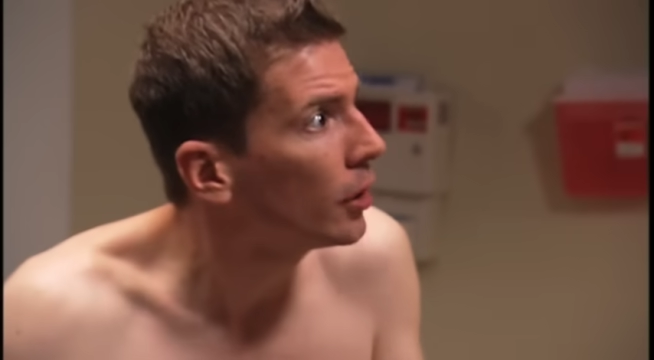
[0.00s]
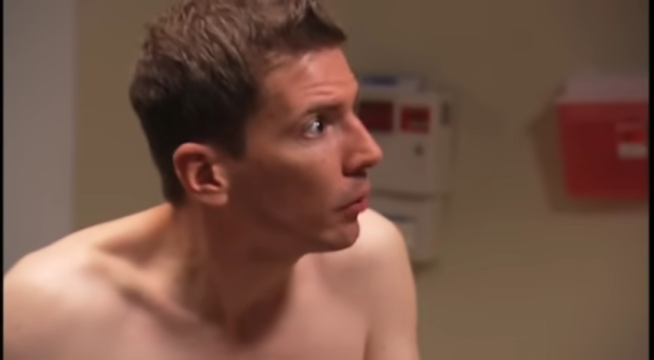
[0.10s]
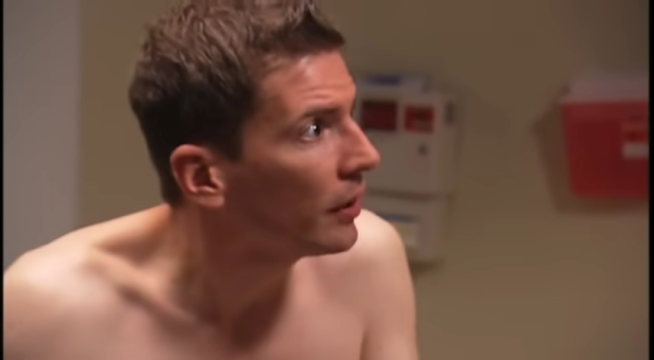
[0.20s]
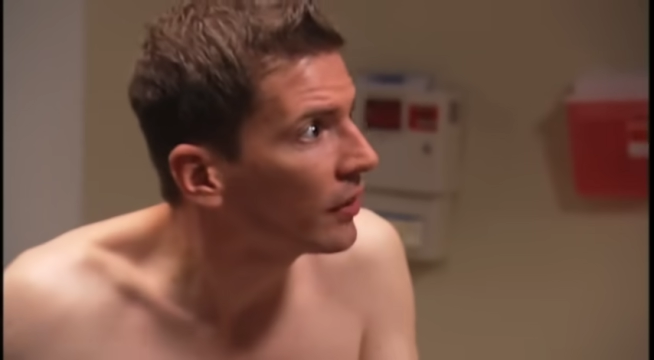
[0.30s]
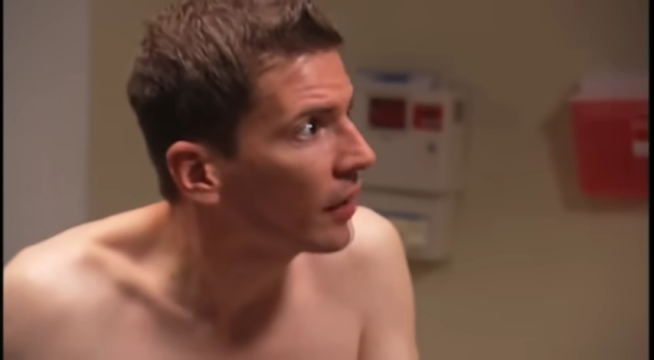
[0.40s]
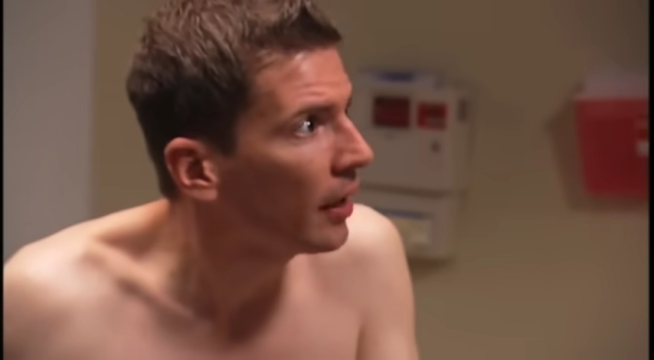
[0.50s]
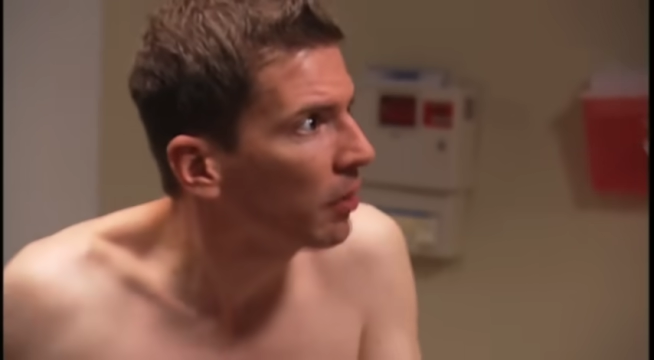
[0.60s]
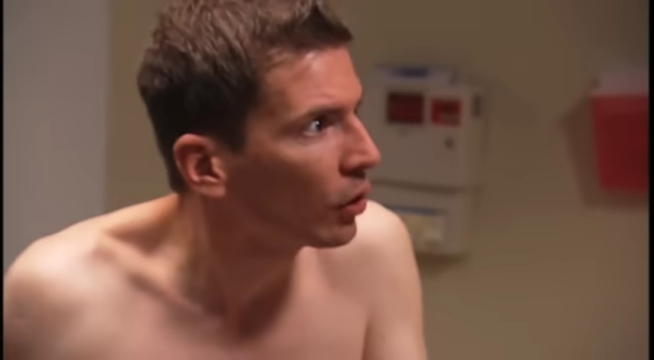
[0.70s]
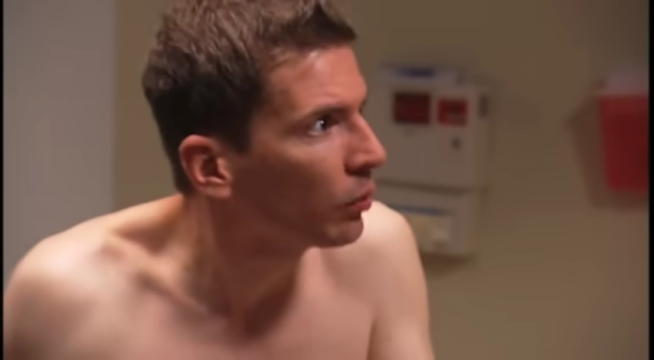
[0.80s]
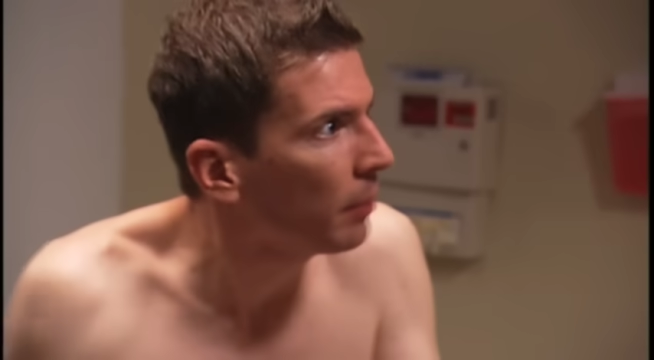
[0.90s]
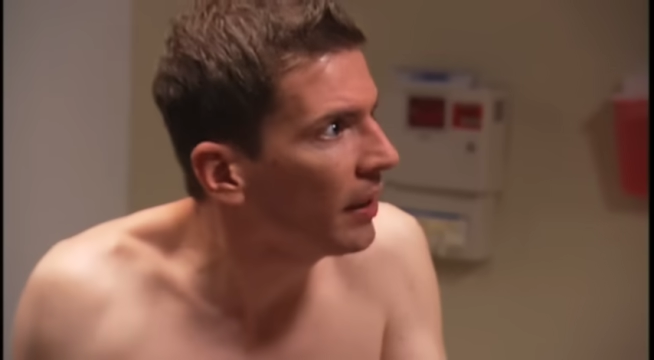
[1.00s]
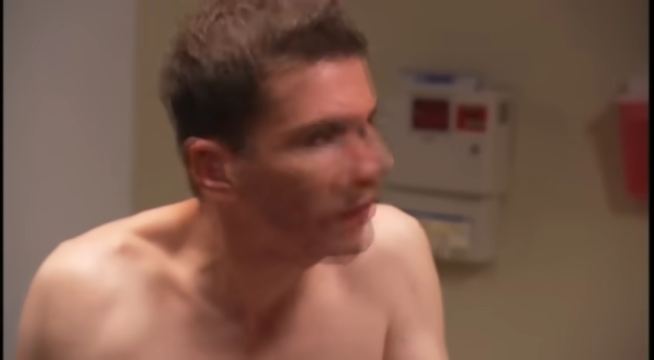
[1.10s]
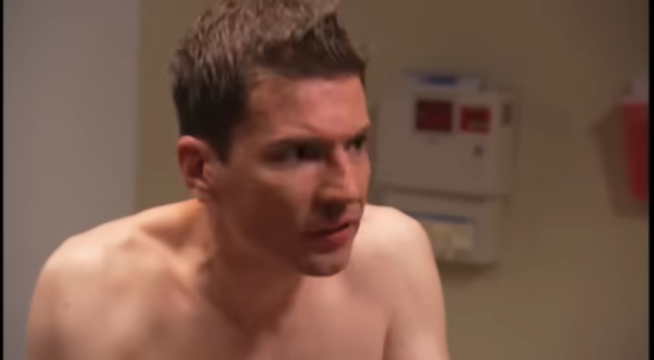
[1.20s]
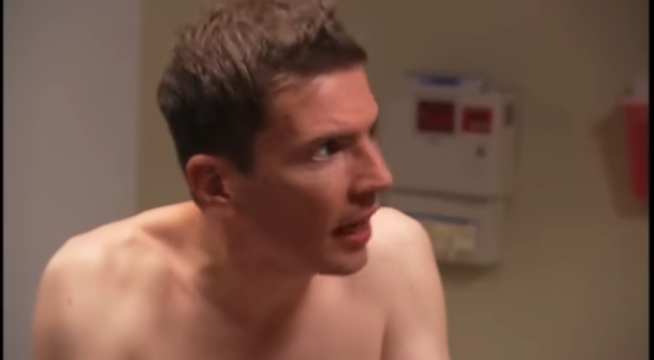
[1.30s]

Did you hear what he said about the ripping, the